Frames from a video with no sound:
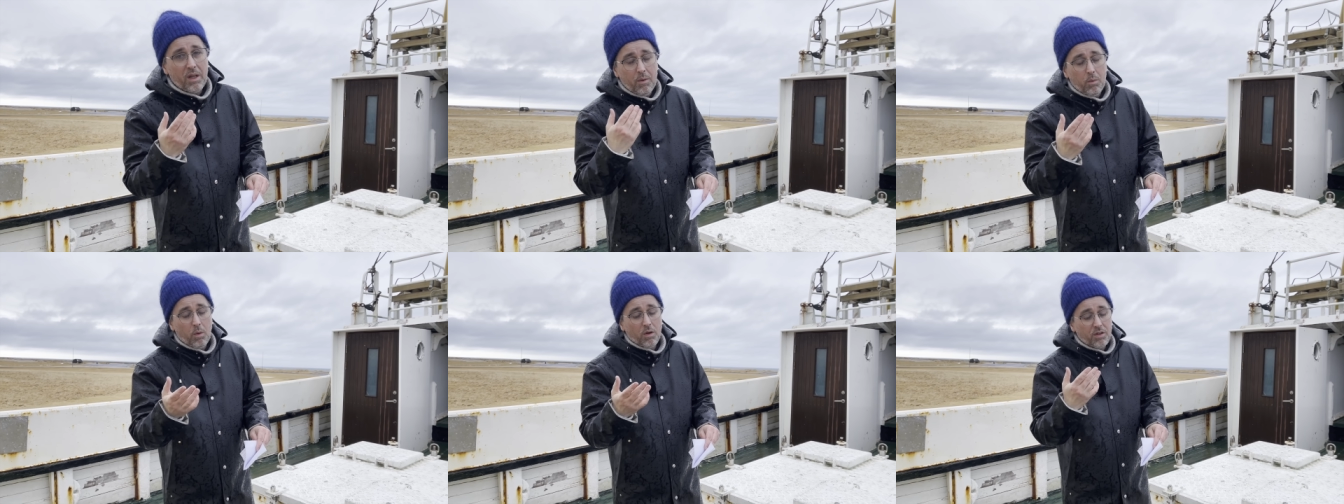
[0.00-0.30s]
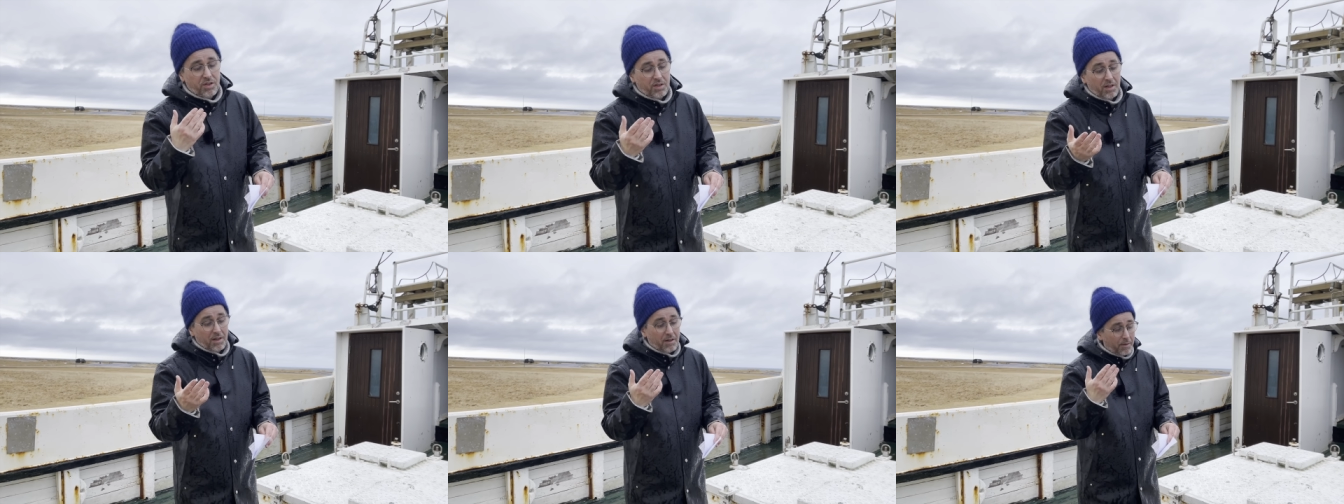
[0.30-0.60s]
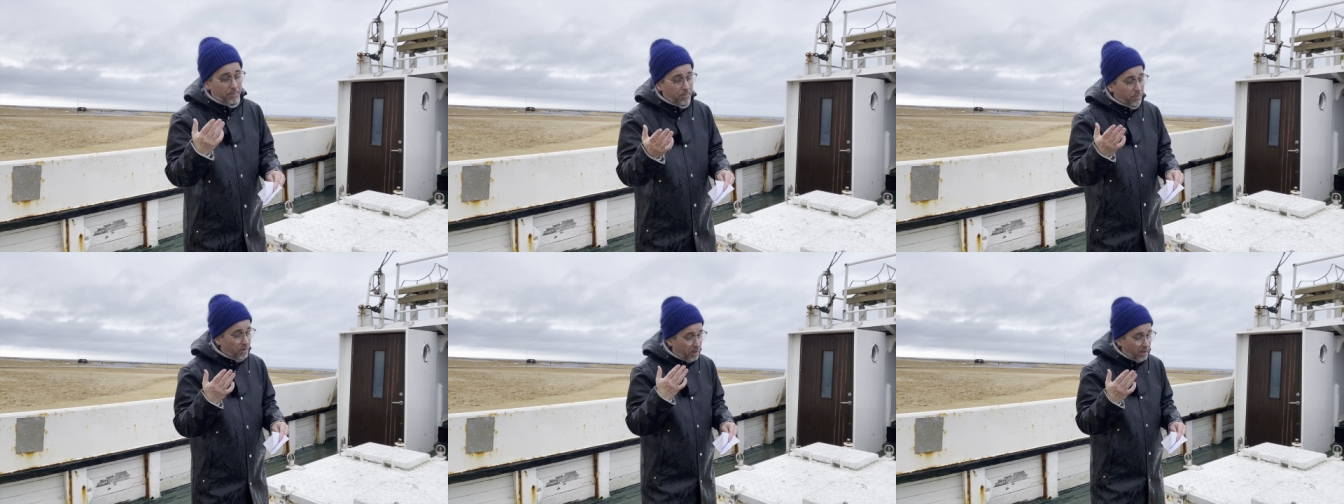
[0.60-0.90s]
was
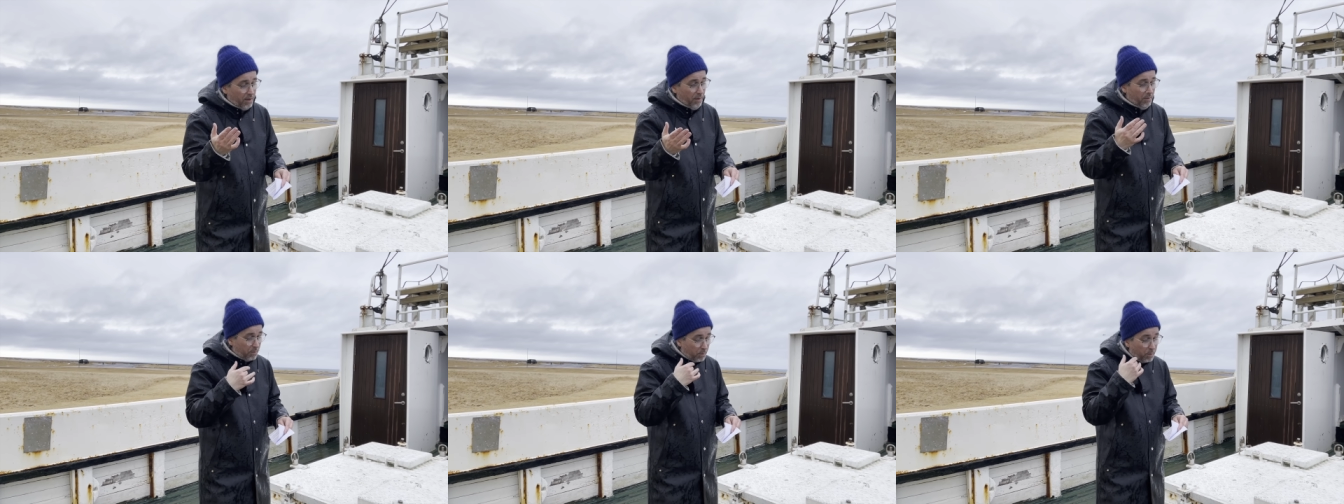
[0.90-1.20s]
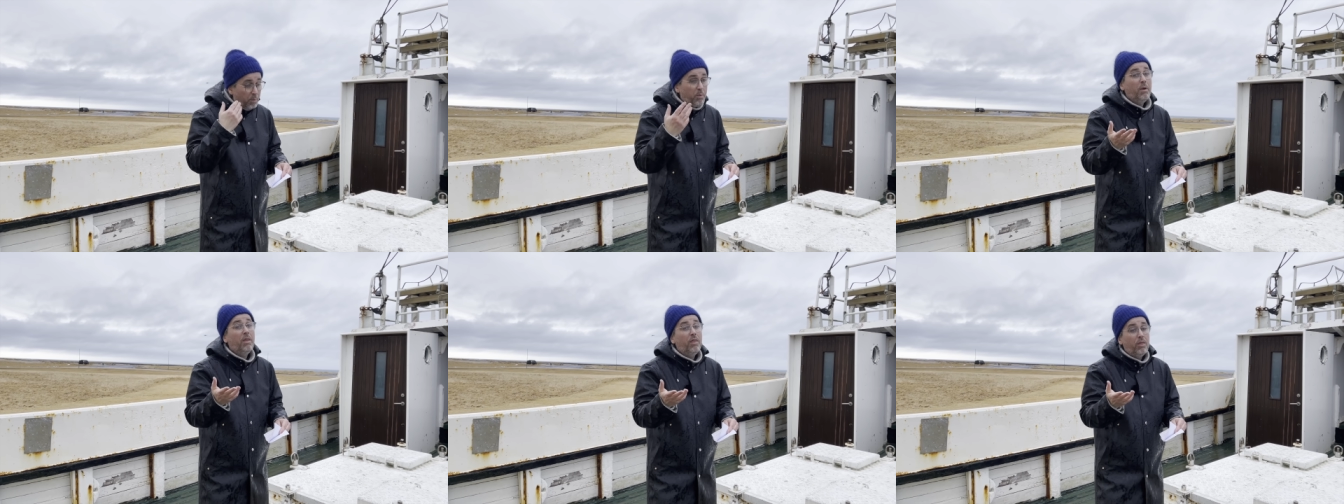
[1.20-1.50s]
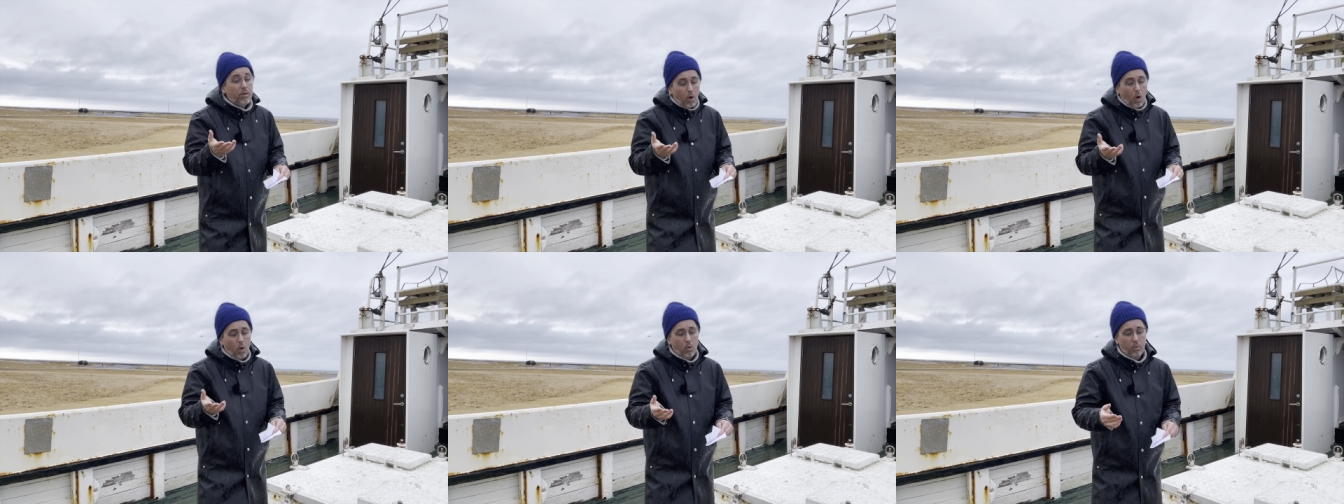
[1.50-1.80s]
with
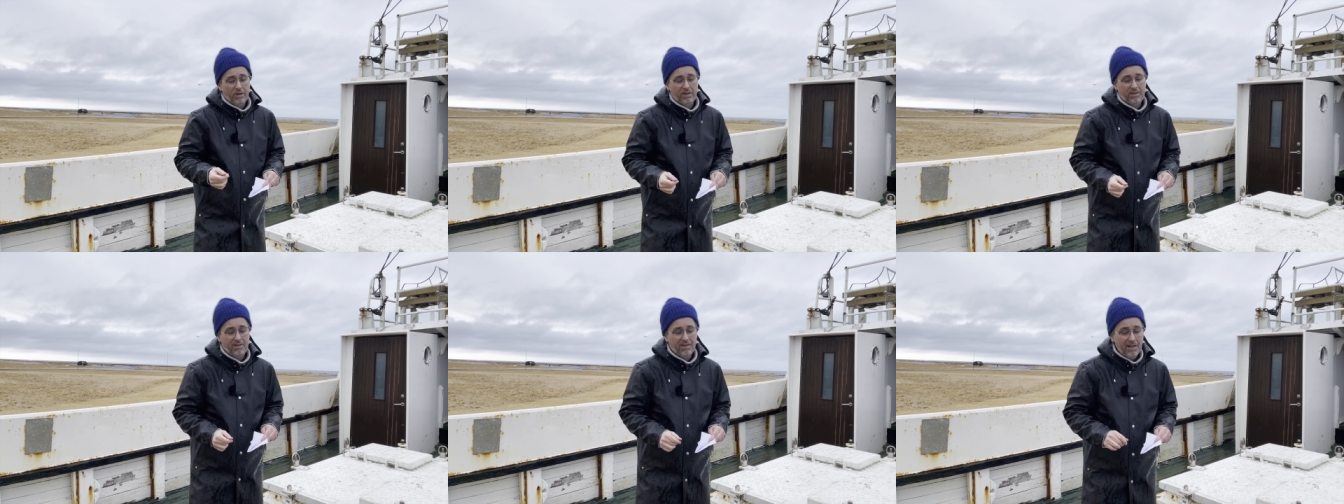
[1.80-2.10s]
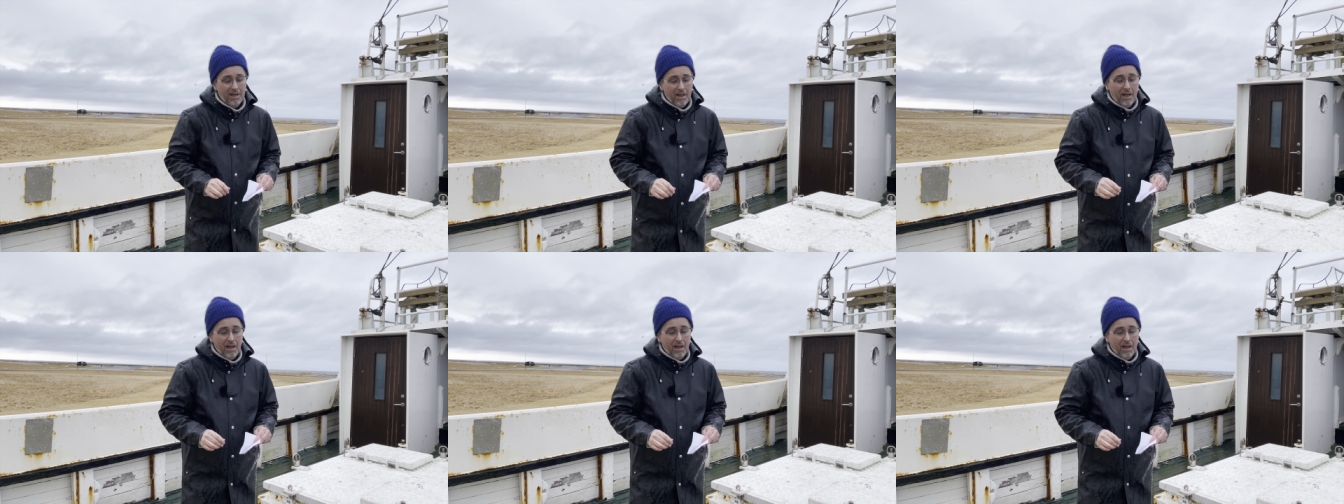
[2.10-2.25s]
COVID.